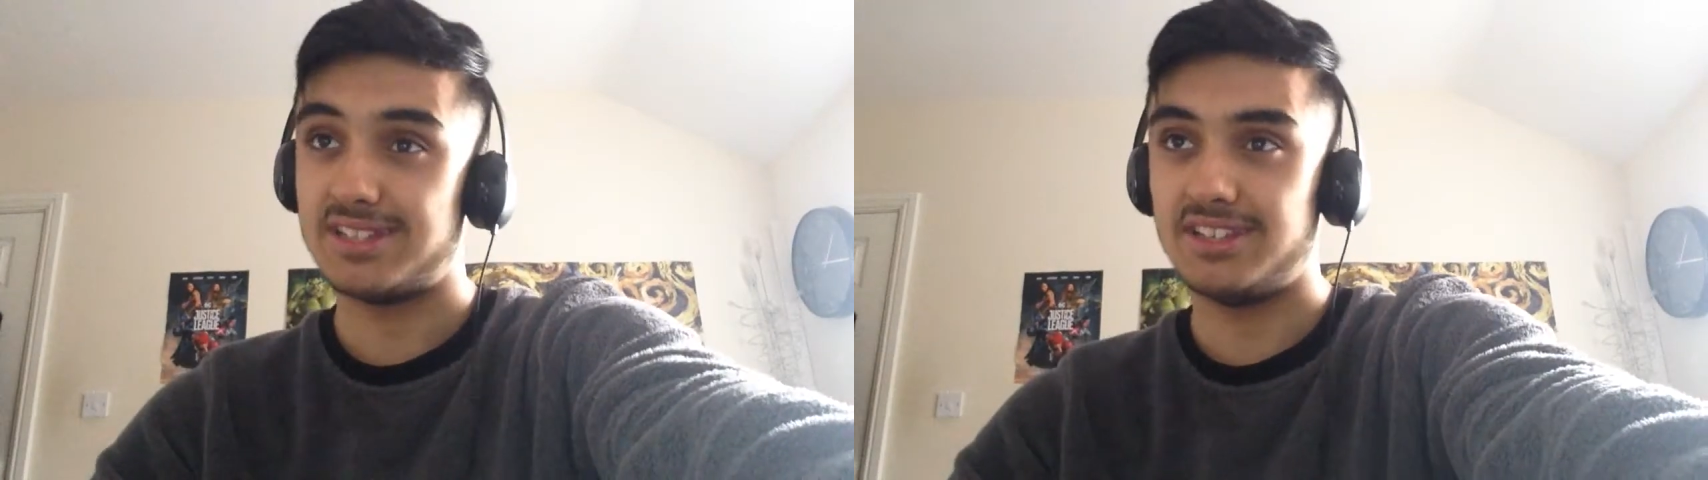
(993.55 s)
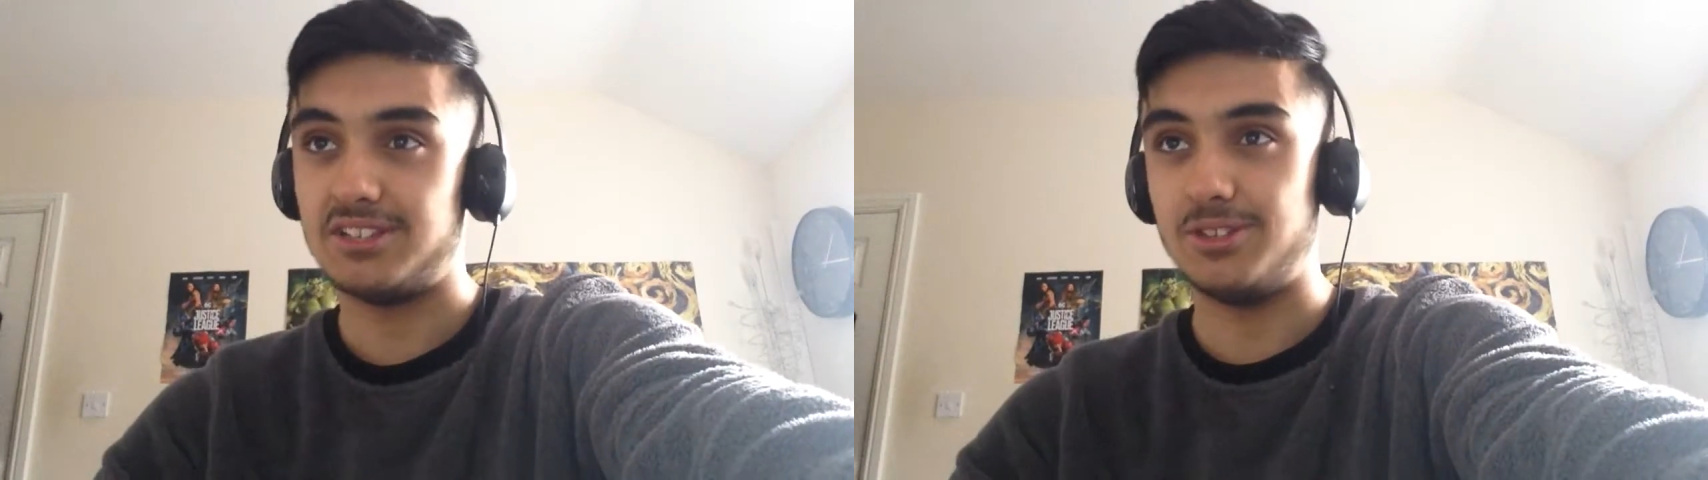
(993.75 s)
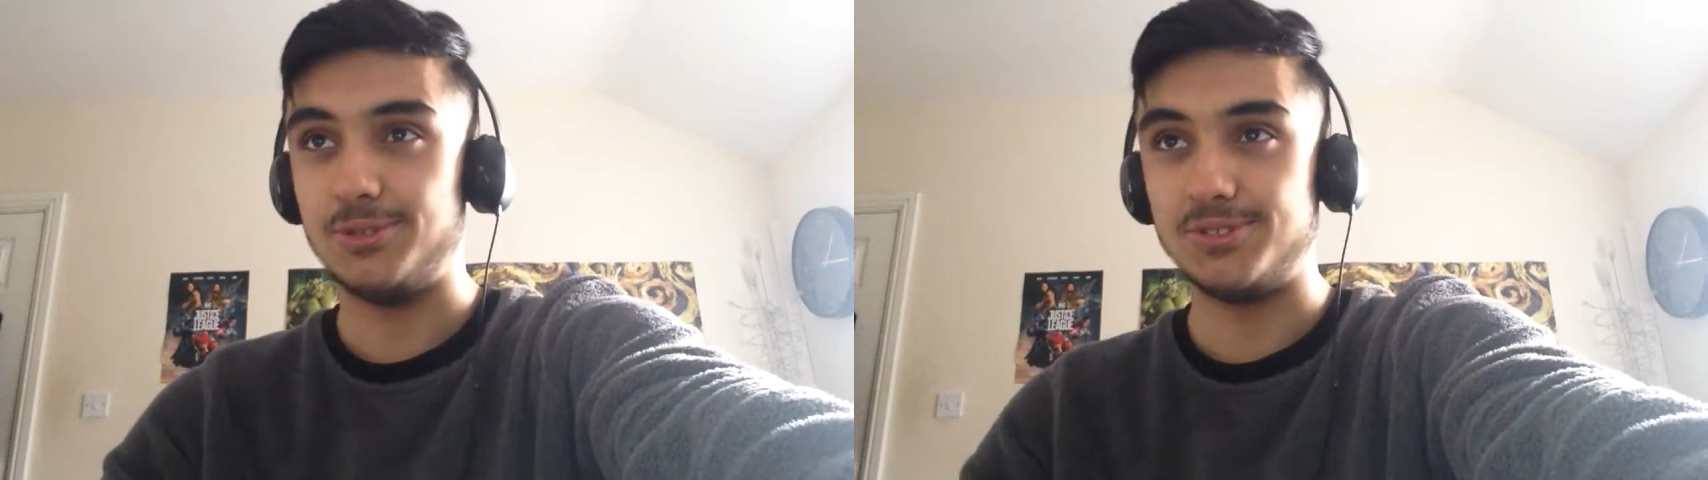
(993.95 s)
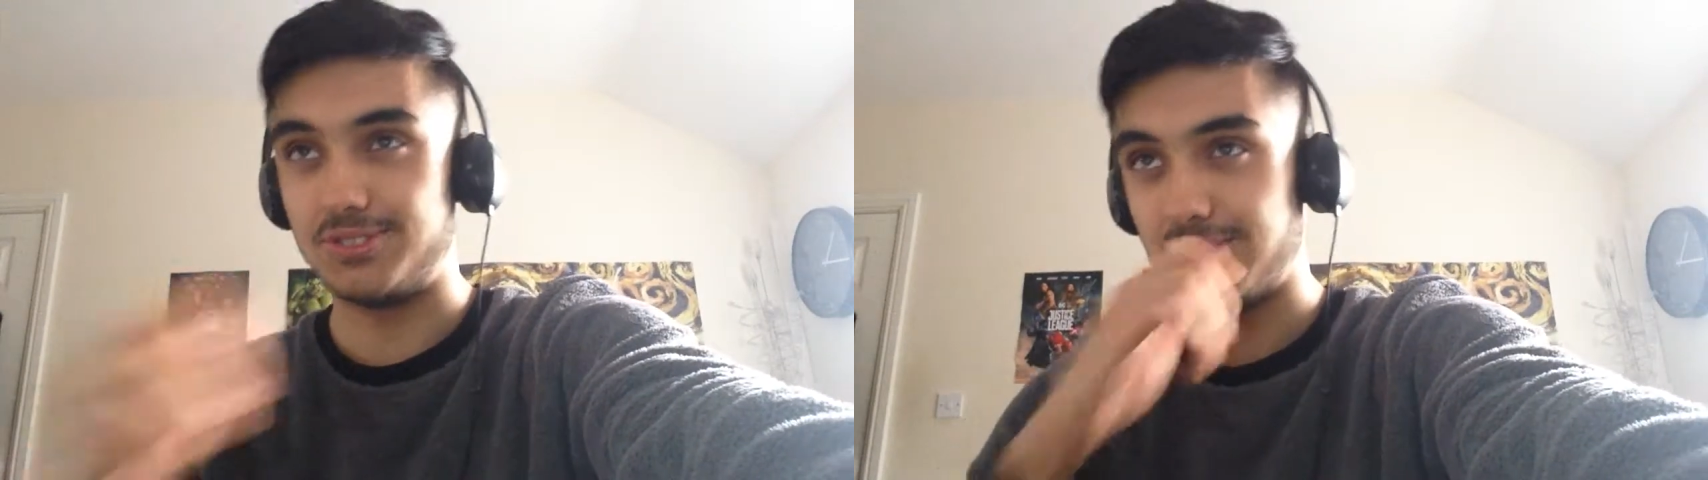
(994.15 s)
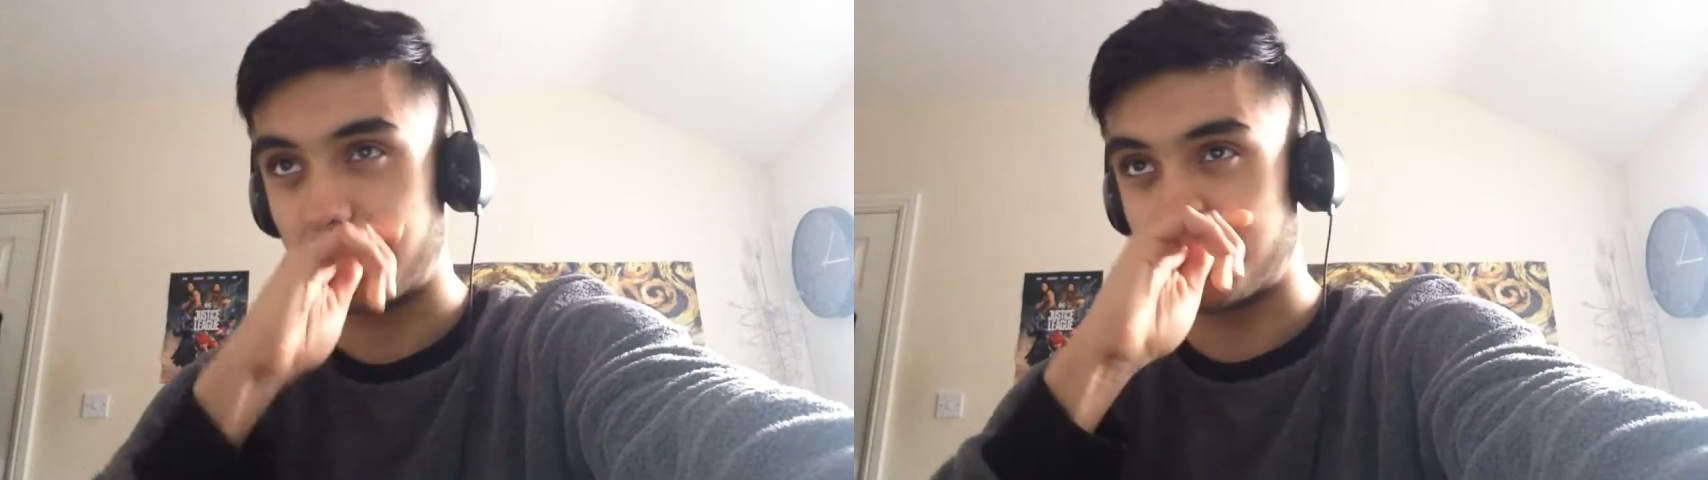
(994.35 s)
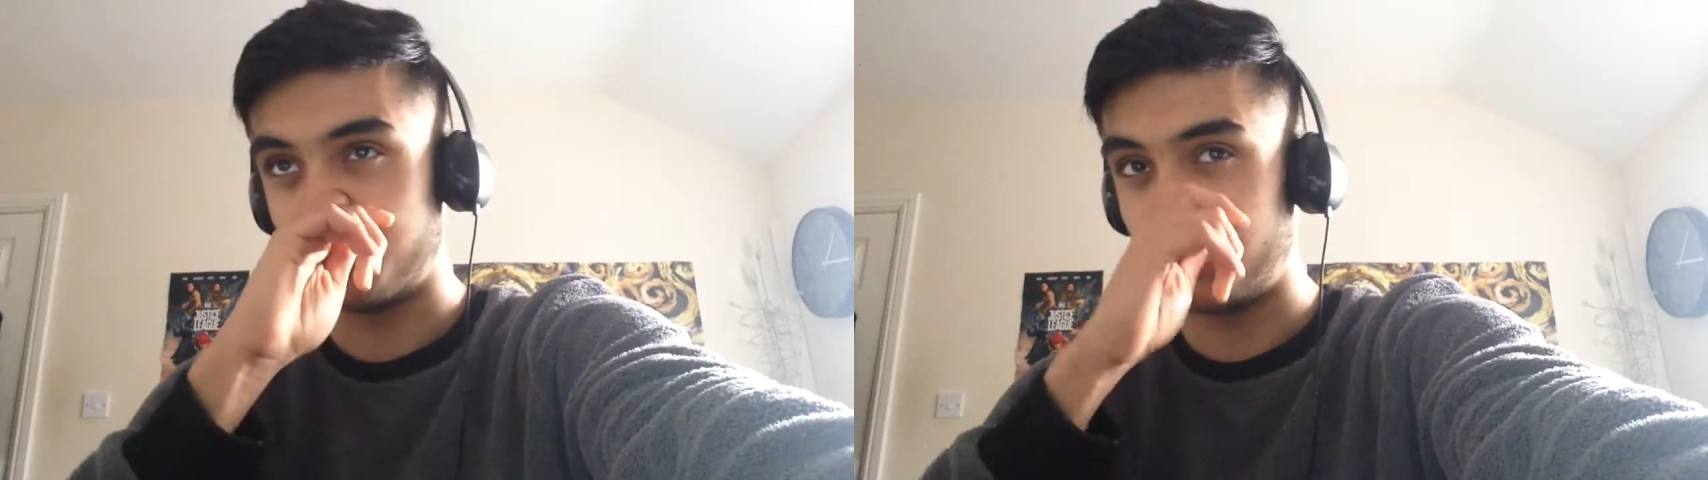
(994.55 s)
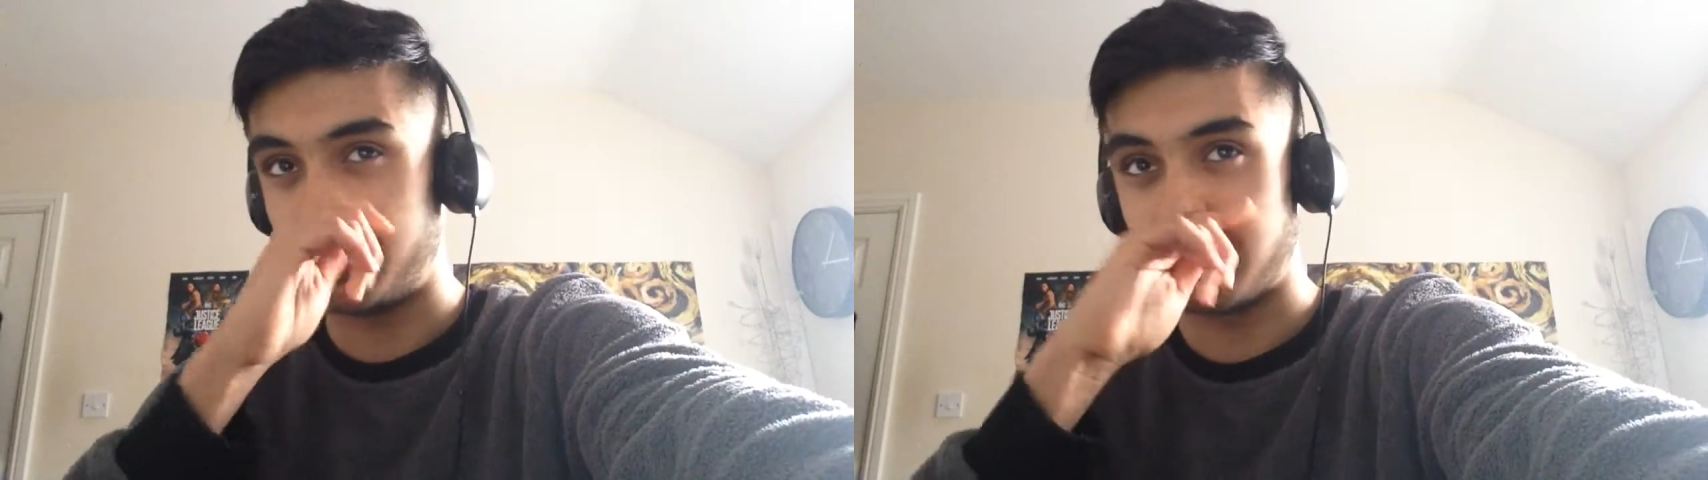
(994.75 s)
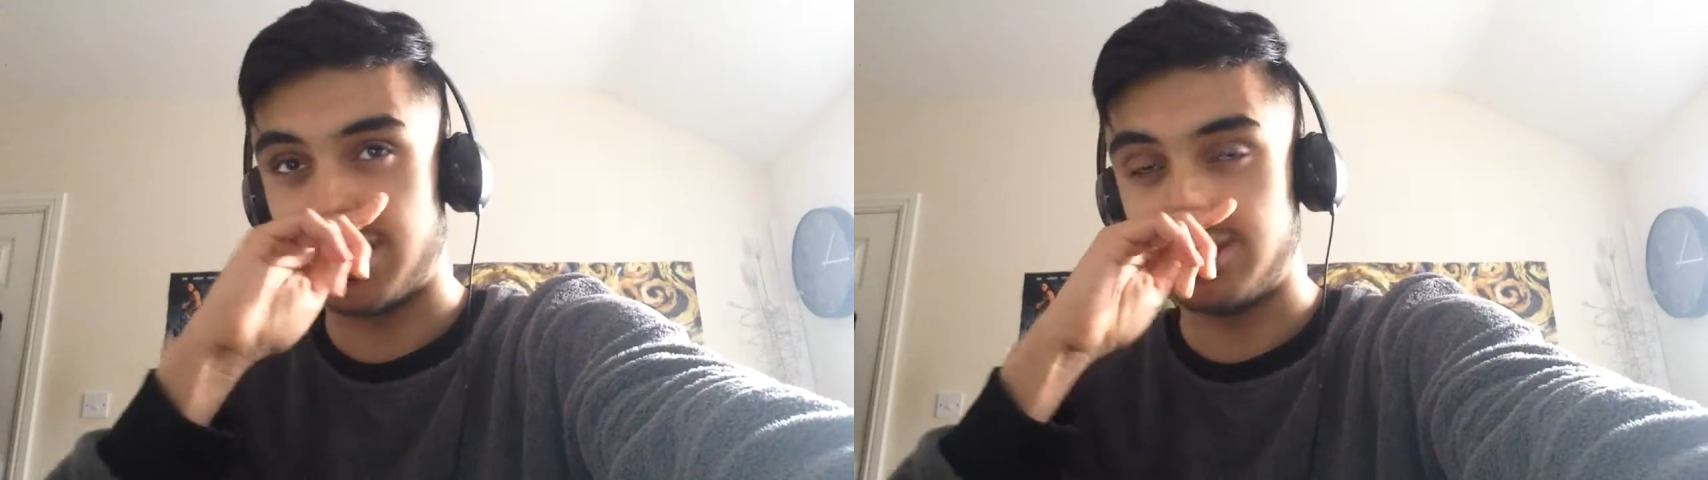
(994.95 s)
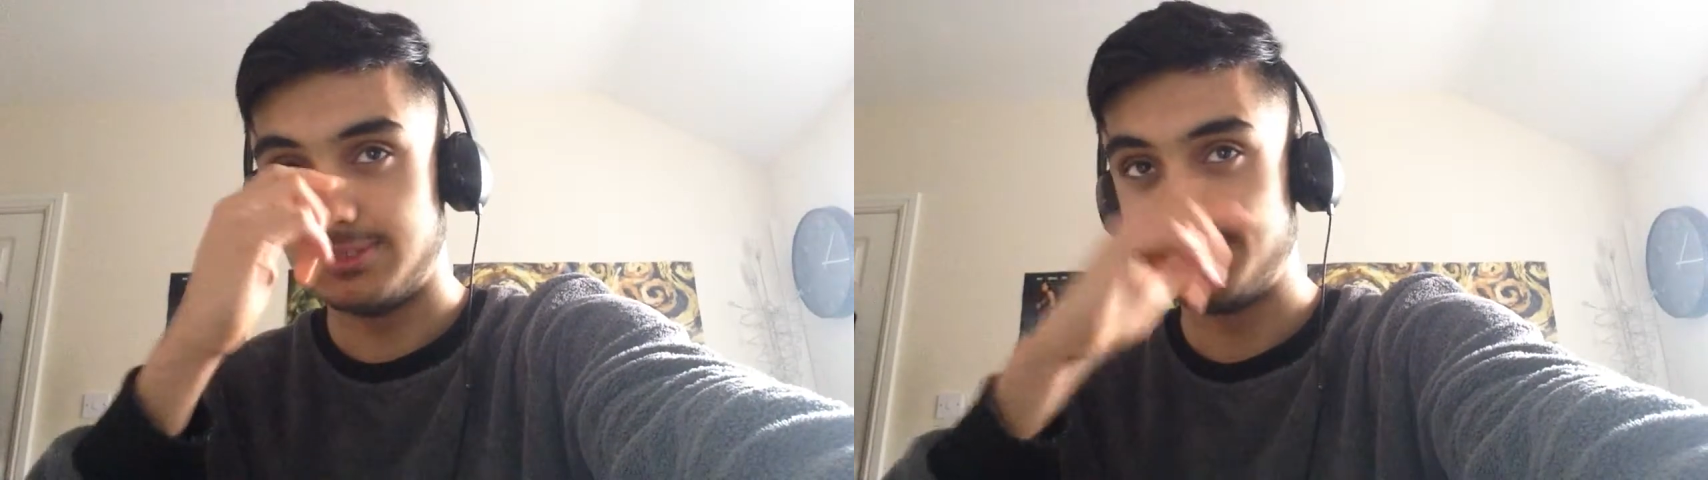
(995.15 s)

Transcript: City could lose to like a small team again.